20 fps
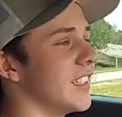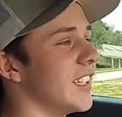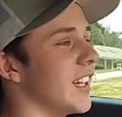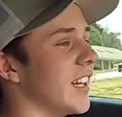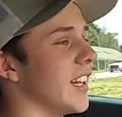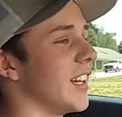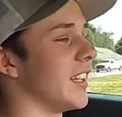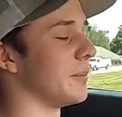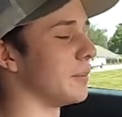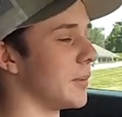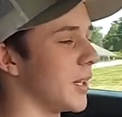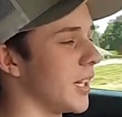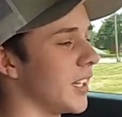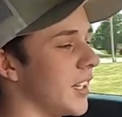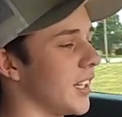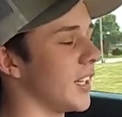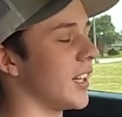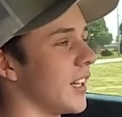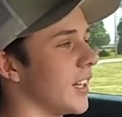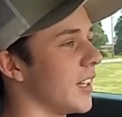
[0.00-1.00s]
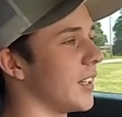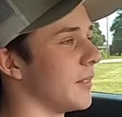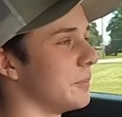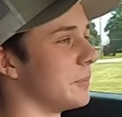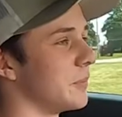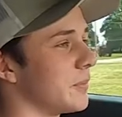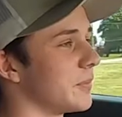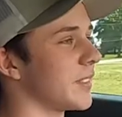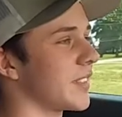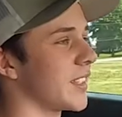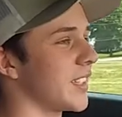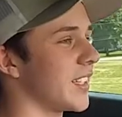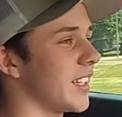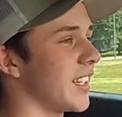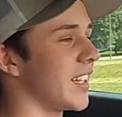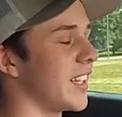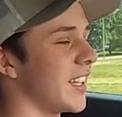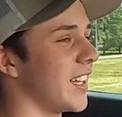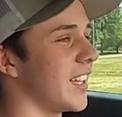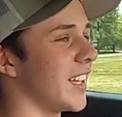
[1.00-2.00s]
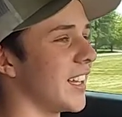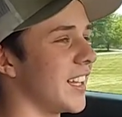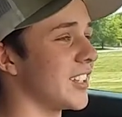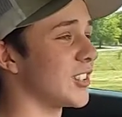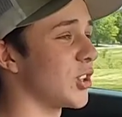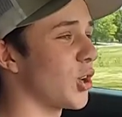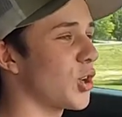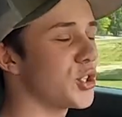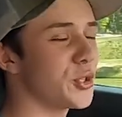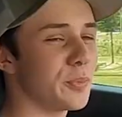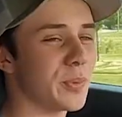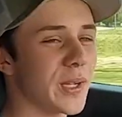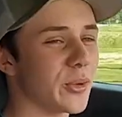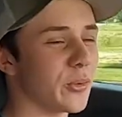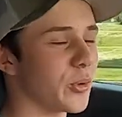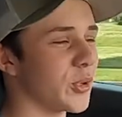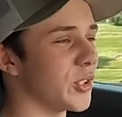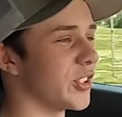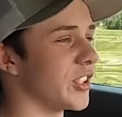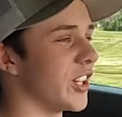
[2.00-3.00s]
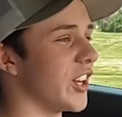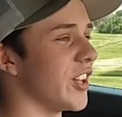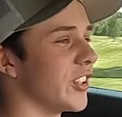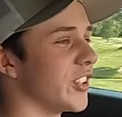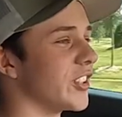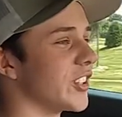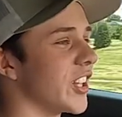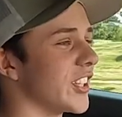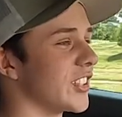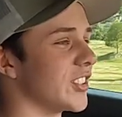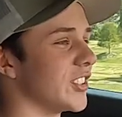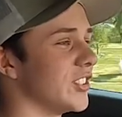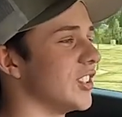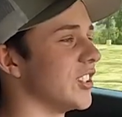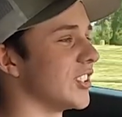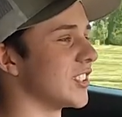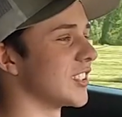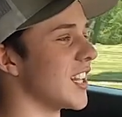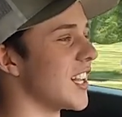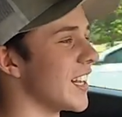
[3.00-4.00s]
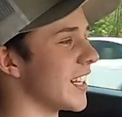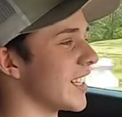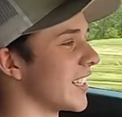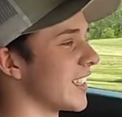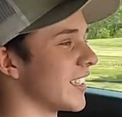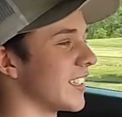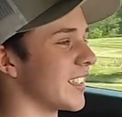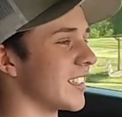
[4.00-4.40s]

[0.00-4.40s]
Yeah, but it's hard to pick one or the other. Like, they're just like, if